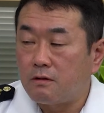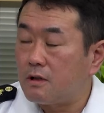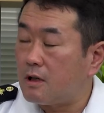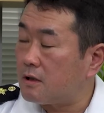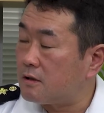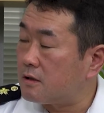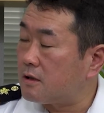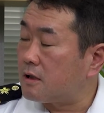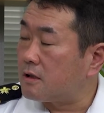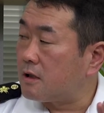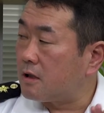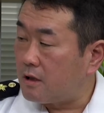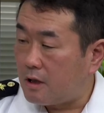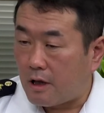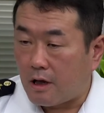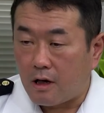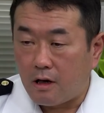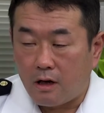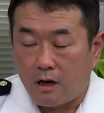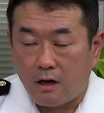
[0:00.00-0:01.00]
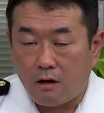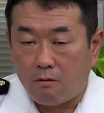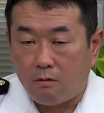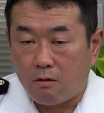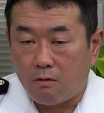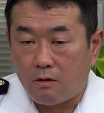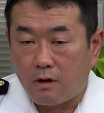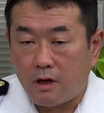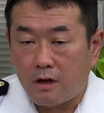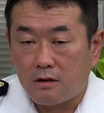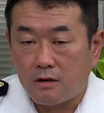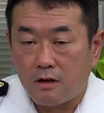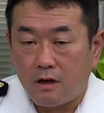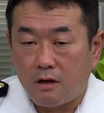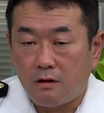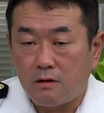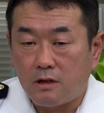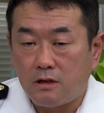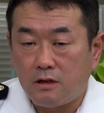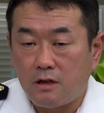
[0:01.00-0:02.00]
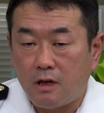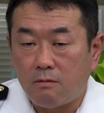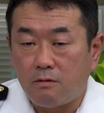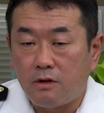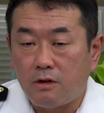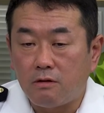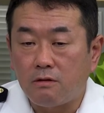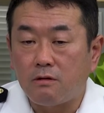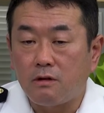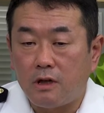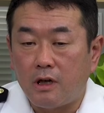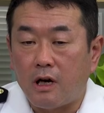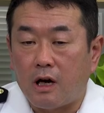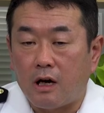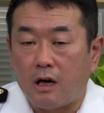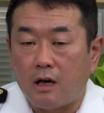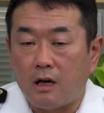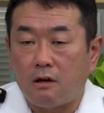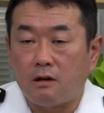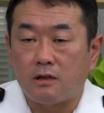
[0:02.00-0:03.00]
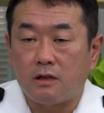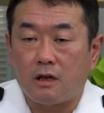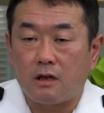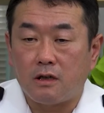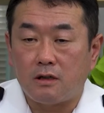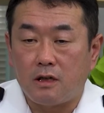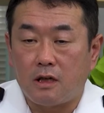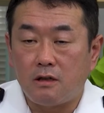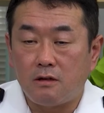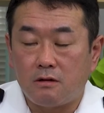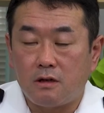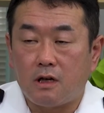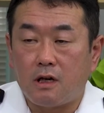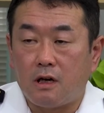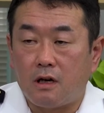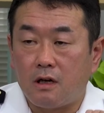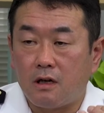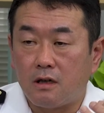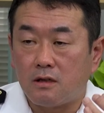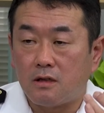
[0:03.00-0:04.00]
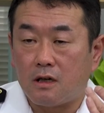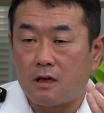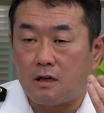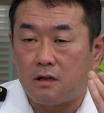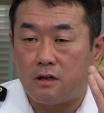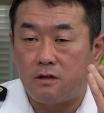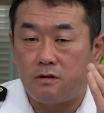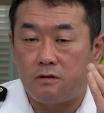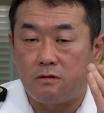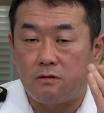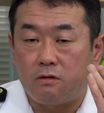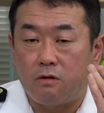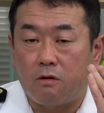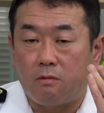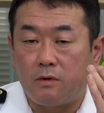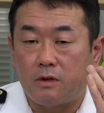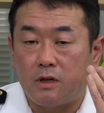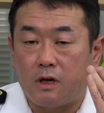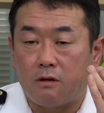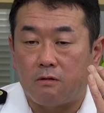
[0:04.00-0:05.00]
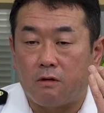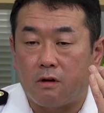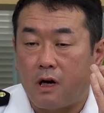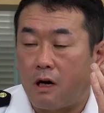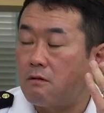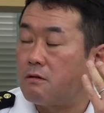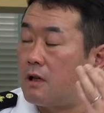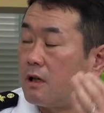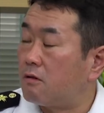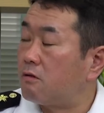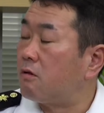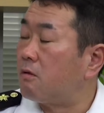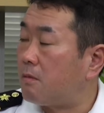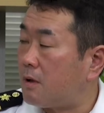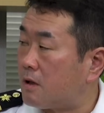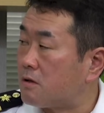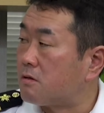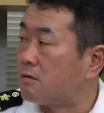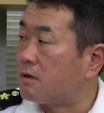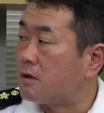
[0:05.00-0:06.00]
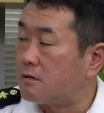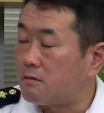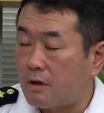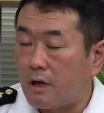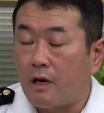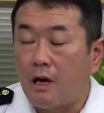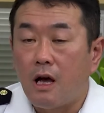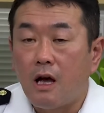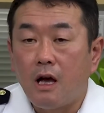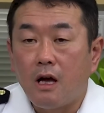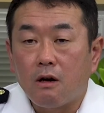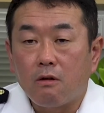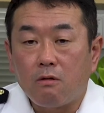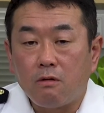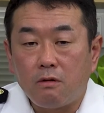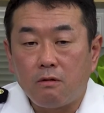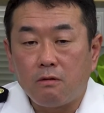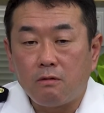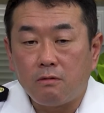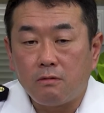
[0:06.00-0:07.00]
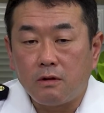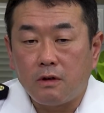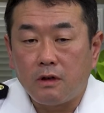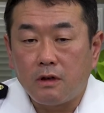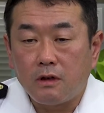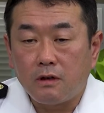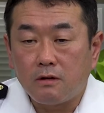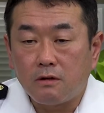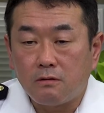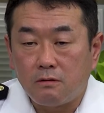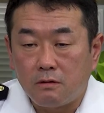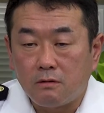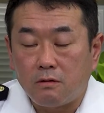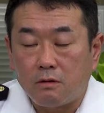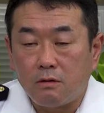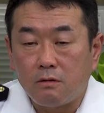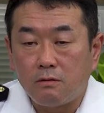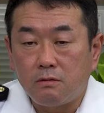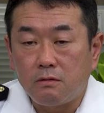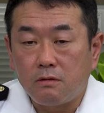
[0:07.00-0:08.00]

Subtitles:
And to start something similar to that, what they call SLCM nuclear armed sea-launched cruise missile.